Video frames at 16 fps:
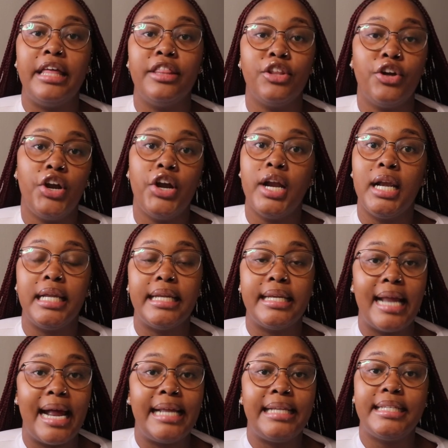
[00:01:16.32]
in the early
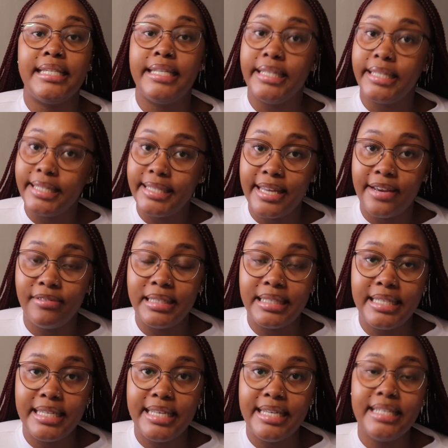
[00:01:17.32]

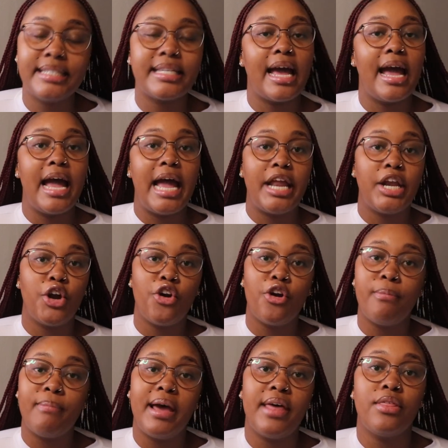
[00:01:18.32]
1970s, and
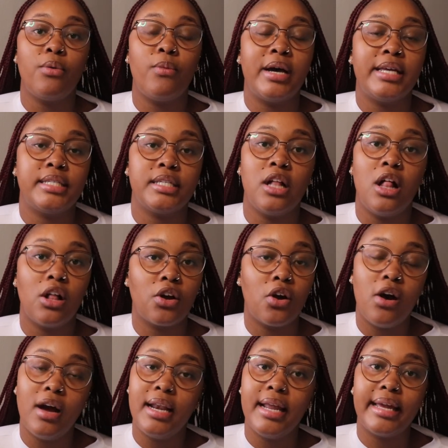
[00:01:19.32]
her mother was an
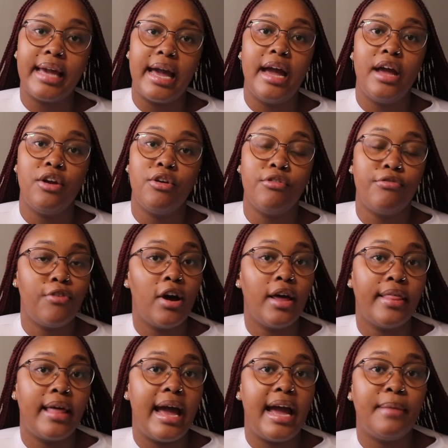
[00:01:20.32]
alcoholic and her
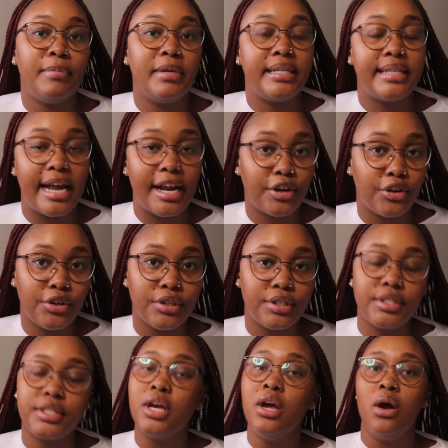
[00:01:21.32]
father had been
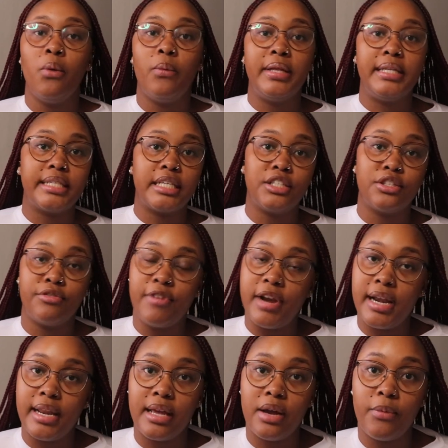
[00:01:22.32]
diagnosed with
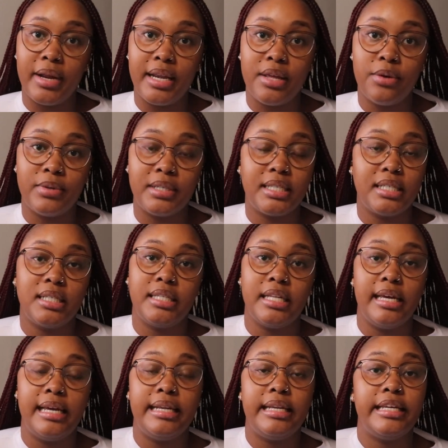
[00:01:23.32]
schizophrenia when he was
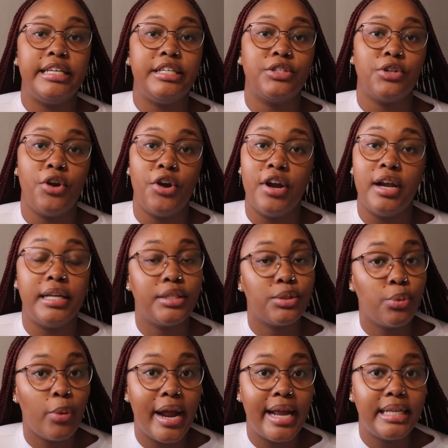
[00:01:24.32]
just in his early
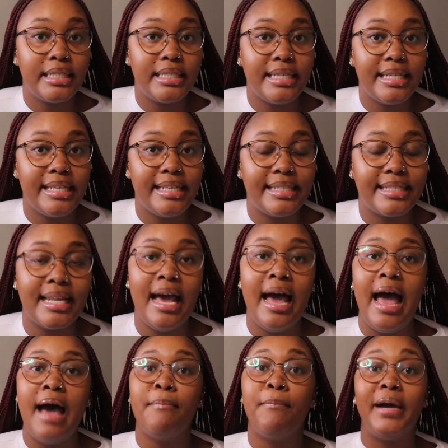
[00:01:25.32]
20s.
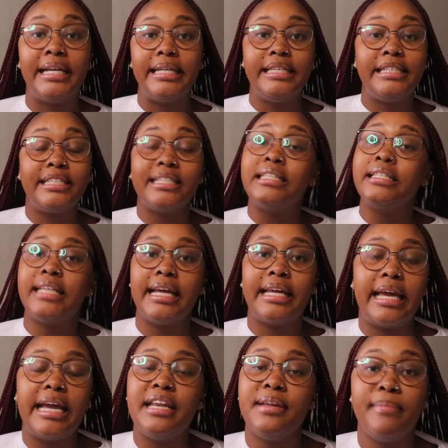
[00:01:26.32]
But he didn't
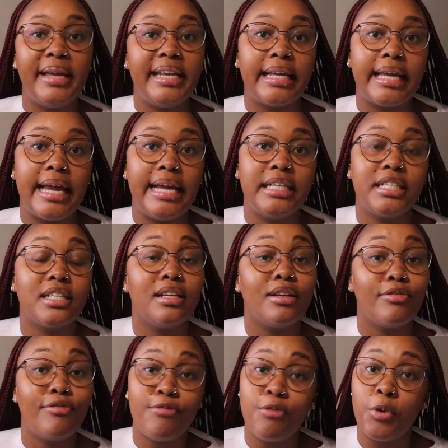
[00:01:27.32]
take any medication
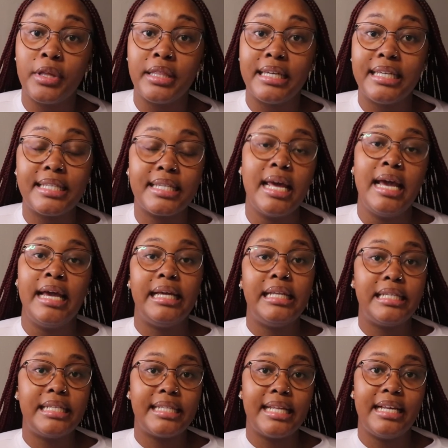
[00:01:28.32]
for this.
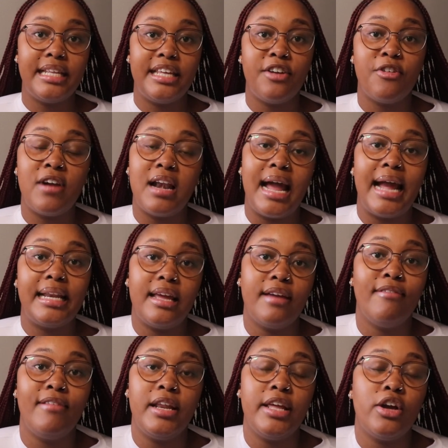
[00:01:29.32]
Instead, he relied
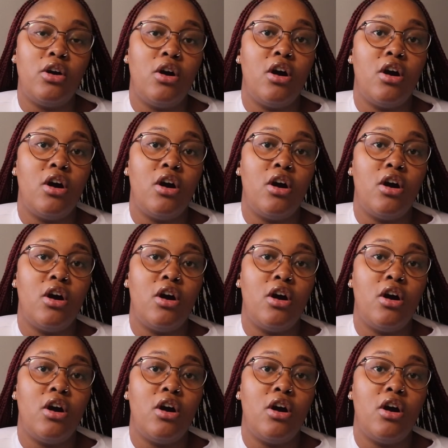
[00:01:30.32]
heavily